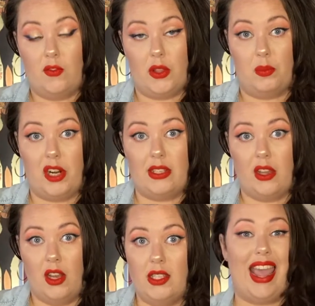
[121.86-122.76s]
for the
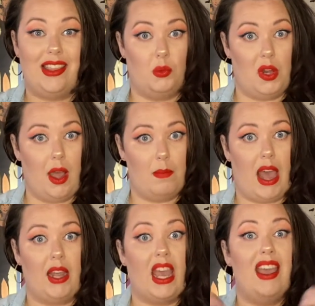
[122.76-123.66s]
press-ons, and then we'll come
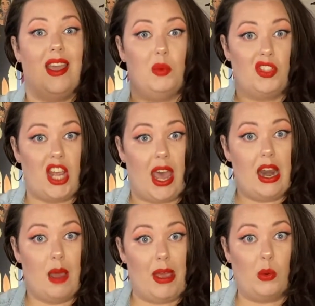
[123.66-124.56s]
back and we'll chat
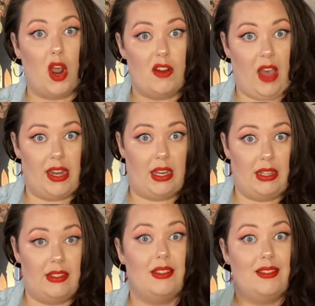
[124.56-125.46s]
about our
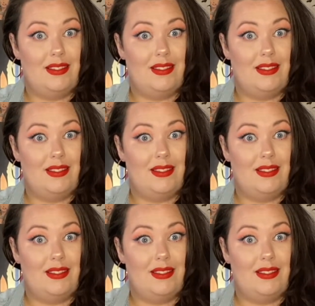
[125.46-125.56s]
findings.